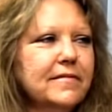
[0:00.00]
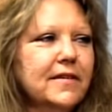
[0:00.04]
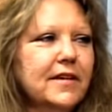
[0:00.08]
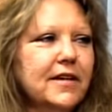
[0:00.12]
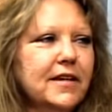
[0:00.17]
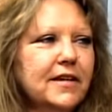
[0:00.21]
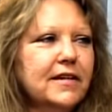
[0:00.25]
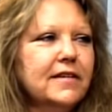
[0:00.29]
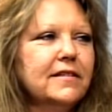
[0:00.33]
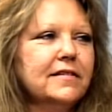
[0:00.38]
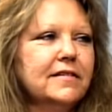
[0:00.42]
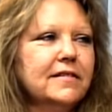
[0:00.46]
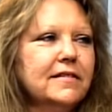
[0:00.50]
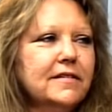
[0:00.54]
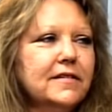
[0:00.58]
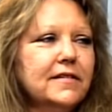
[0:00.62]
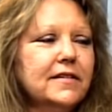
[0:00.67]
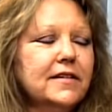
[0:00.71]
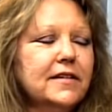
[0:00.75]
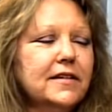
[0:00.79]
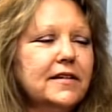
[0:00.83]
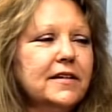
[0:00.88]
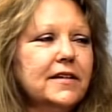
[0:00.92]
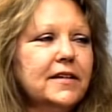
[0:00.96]
Yeah.
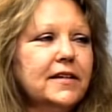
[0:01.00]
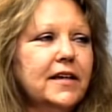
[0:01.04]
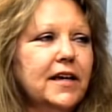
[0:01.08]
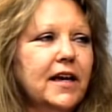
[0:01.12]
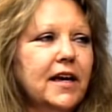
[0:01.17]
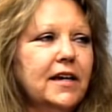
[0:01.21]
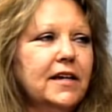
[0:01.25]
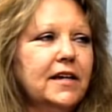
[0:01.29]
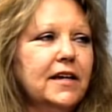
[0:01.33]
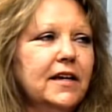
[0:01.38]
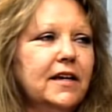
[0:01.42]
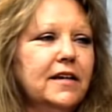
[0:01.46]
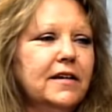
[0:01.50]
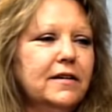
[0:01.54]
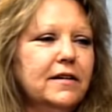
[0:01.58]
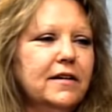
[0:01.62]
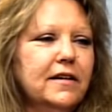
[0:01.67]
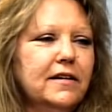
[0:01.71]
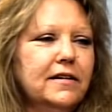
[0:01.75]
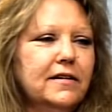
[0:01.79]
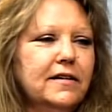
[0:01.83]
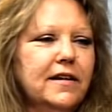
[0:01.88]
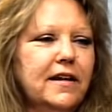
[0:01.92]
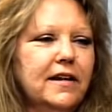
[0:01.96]
Yeah, and,
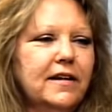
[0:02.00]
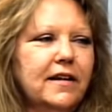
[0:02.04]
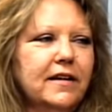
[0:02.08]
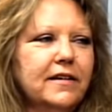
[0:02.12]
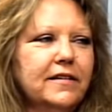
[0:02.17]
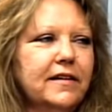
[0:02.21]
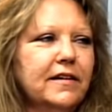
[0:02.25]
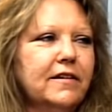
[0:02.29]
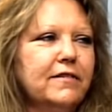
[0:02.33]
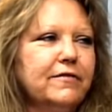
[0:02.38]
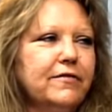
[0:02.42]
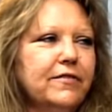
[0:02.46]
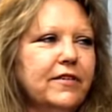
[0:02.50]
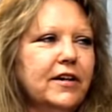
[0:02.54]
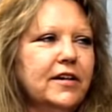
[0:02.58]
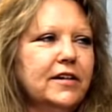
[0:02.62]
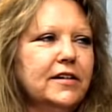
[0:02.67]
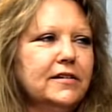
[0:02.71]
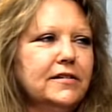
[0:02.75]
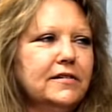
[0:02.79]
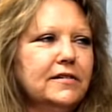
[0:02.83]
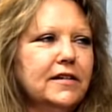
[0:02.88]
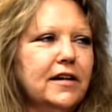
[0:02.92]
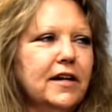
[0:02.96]
and they like to have
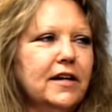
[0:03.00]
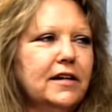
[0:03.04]
fun.